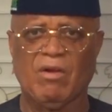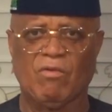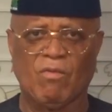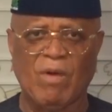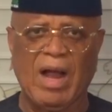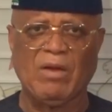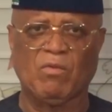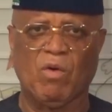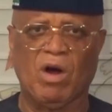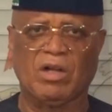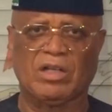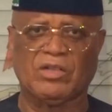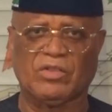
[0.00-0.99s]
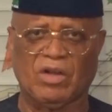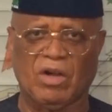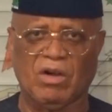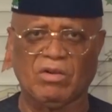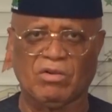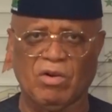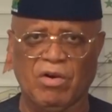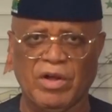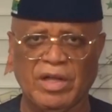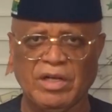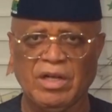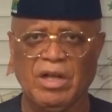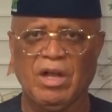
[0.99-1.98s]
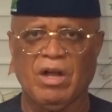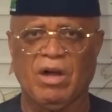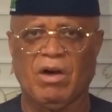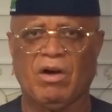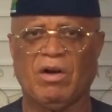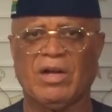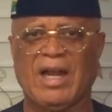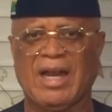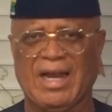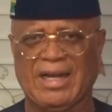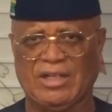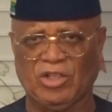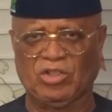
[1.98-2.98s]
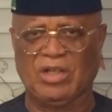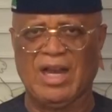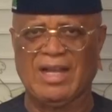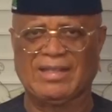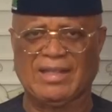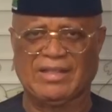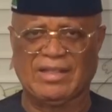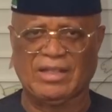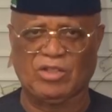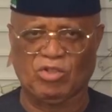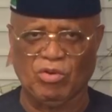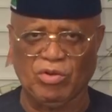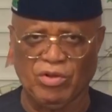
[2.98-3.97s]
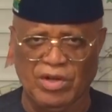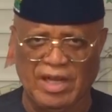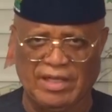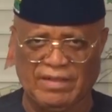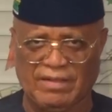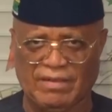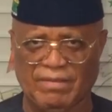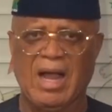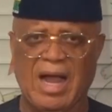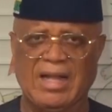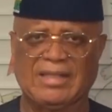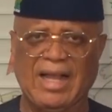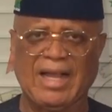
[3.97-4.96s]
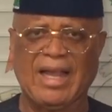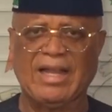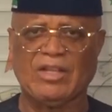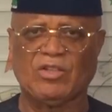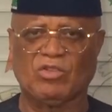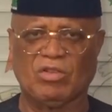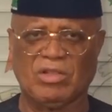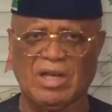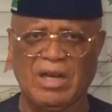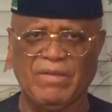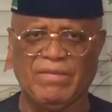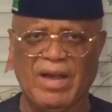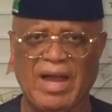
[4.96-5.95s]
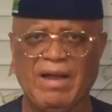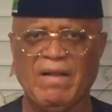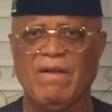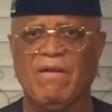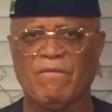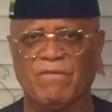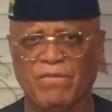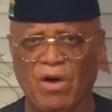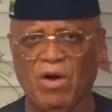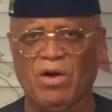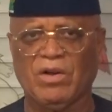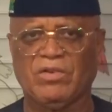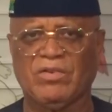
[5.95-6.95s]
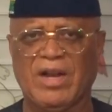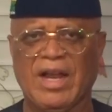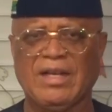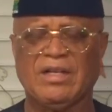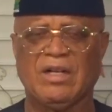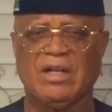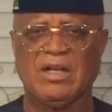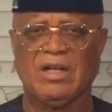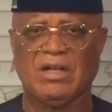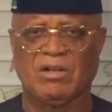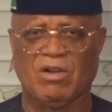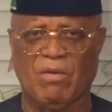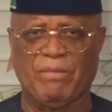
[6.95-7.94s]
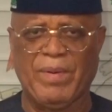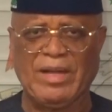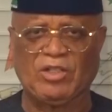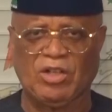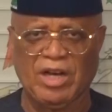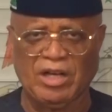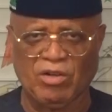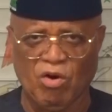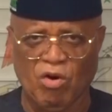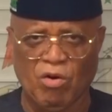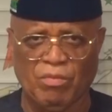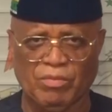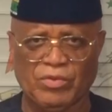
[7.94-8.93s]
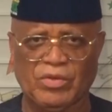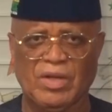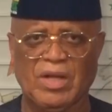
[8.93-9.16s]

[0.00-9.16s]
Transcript: while work is ongoing on an additional 62 units. Our target is to deliver 400 compassionate homes,